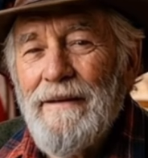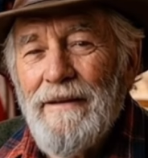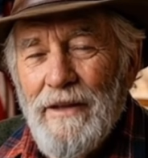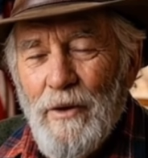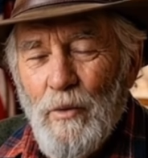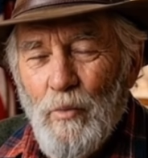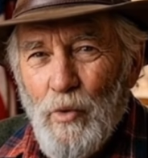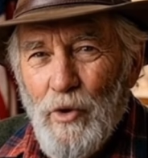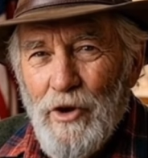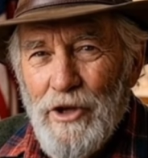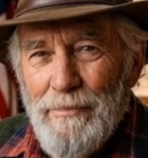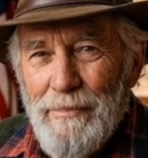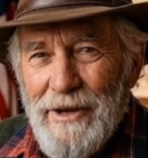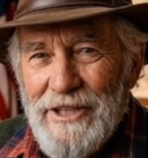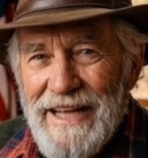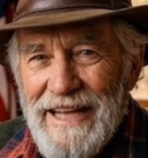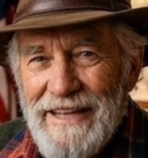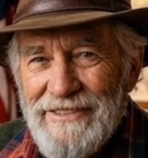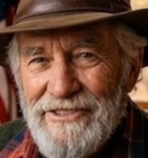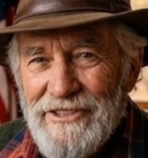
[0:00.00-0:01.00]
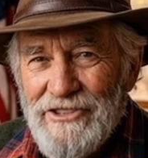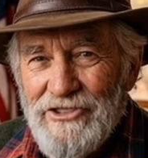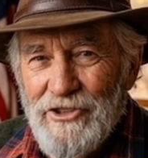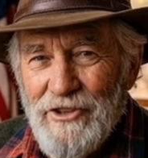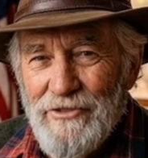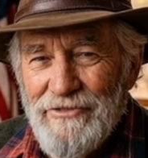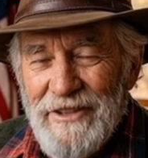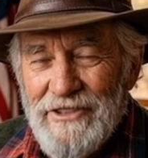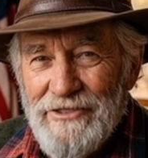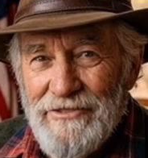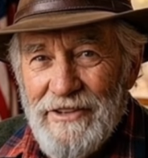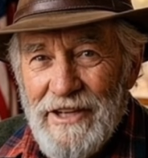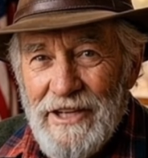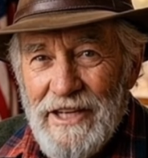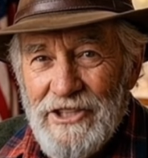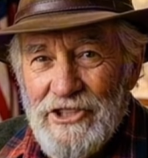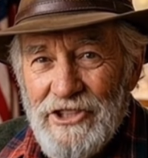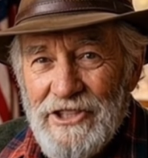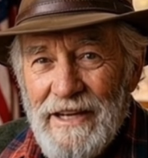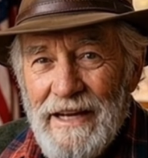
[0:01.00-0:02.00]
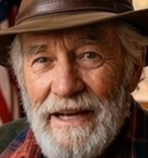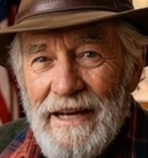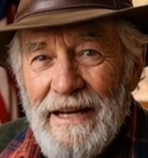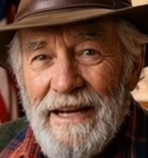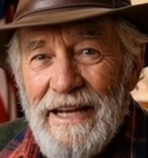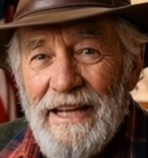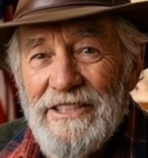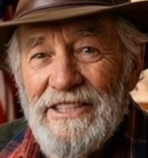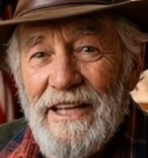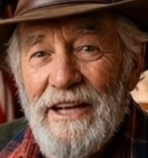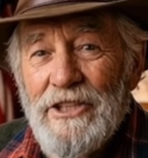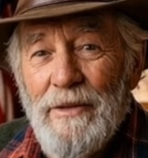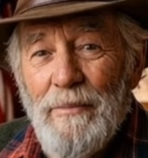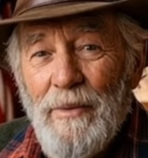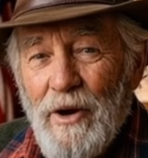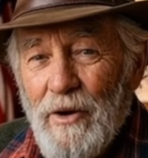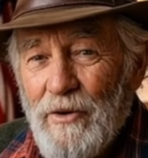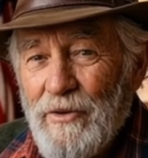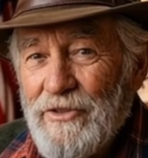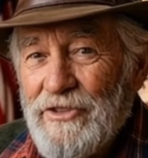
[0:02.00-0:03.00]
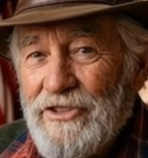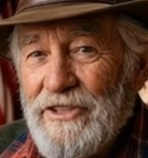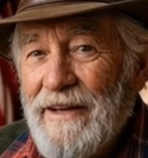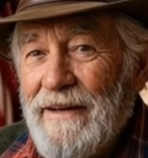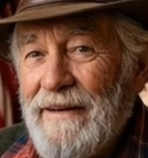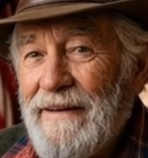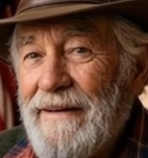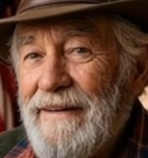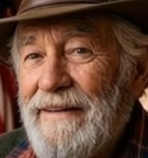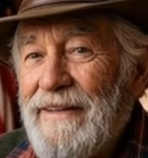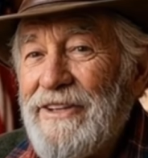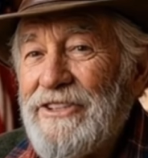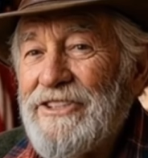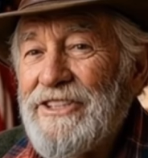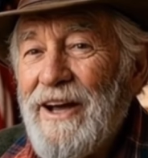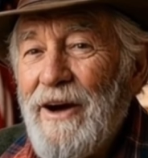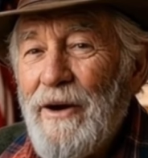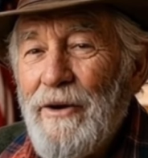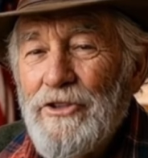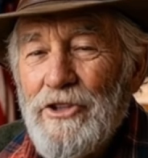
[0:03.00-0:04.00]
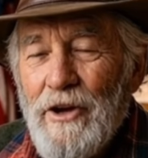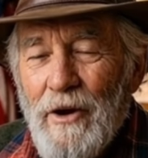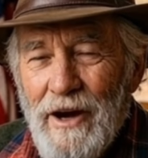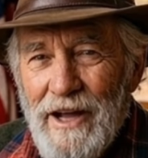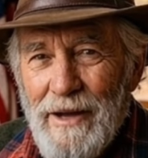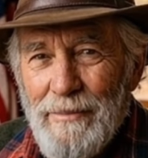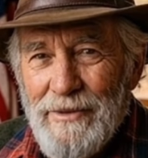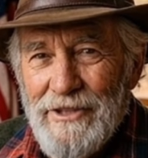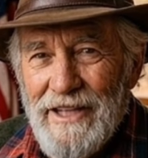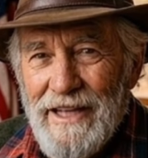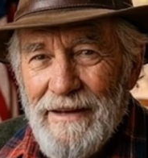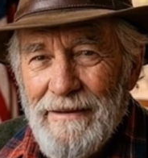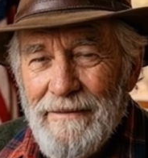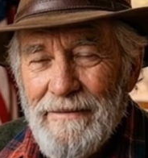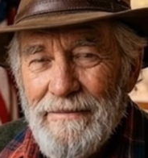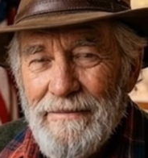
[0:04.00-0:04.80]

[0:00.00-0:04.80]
The wood beneath the surface finish is exposed. The cells are empty.